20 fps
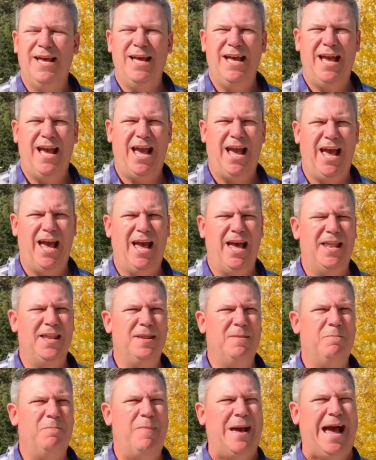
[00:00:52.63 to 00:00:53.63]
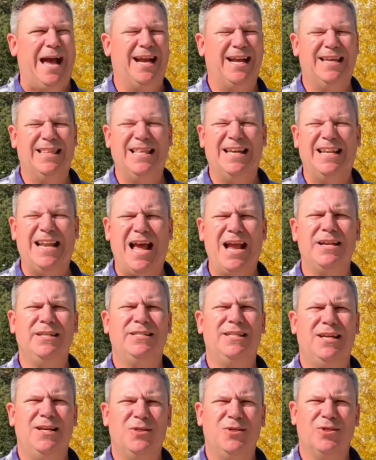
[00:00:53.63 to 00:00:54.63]
And back in the
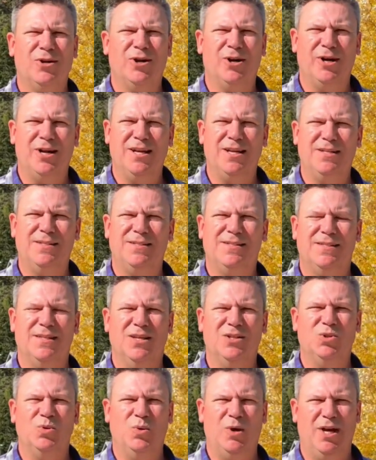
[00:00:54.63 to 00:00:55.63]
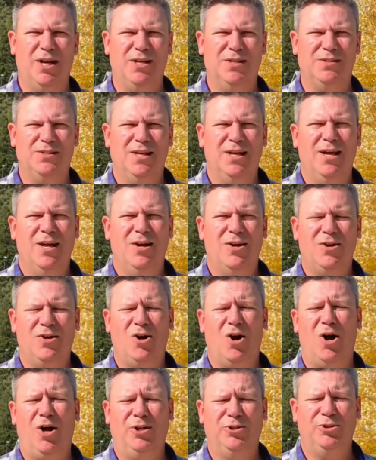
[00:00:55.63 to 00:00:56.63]
1930s, this was
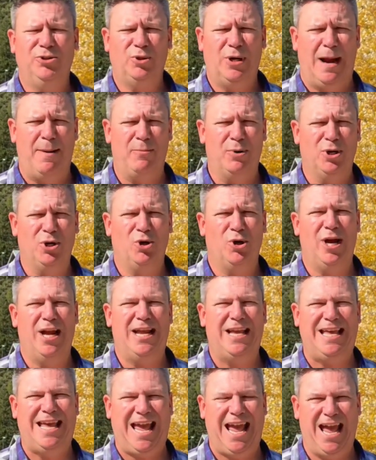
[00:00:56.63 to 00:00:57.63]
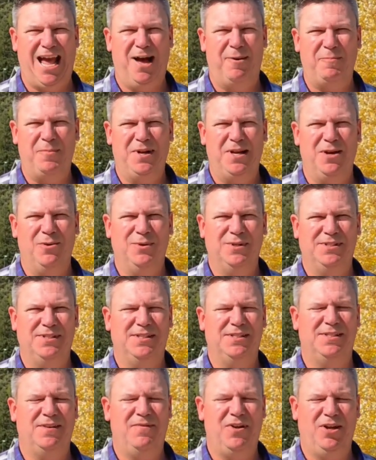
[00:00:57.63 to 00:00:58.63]
called Trapper Creek Camp, and it was a
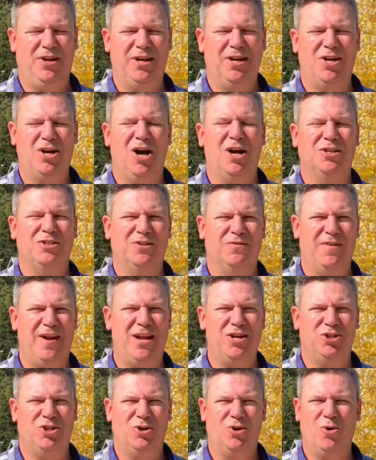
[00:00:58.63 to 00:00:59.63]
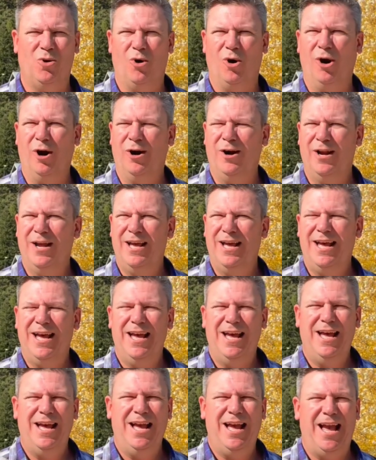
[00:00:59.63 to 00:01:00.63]
civilian conservation corps.
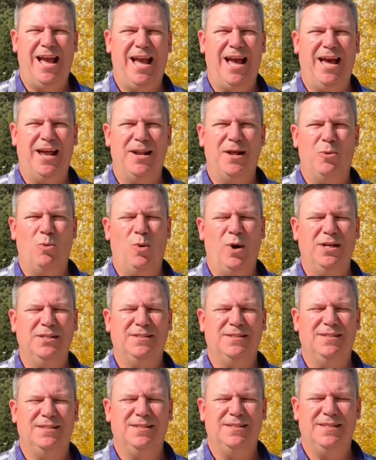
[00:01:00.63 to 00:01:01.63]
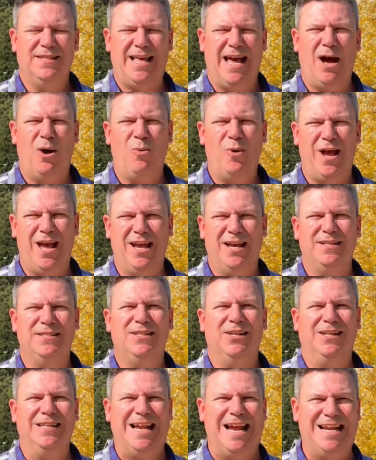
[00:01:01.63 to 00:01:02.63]
And it was that way
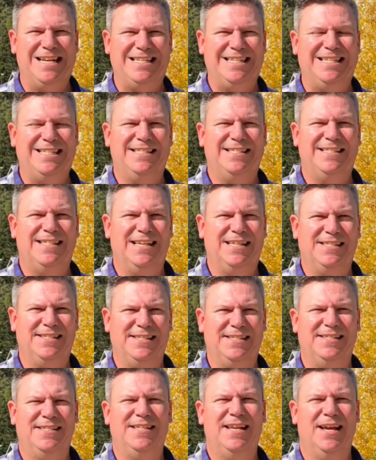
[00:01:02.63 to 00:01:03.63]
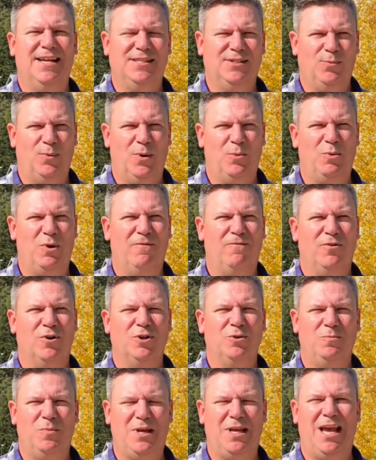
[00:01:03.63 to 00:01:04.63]
until 1966 when we
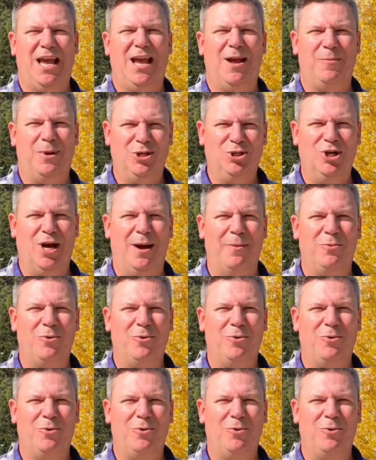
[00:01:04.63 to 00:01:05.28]
first became a Job